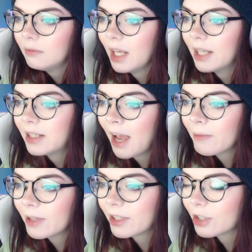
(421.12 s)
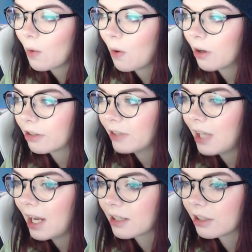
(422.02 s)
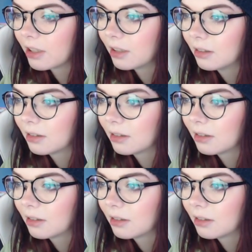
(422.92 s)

Tam is such a wonderful actor.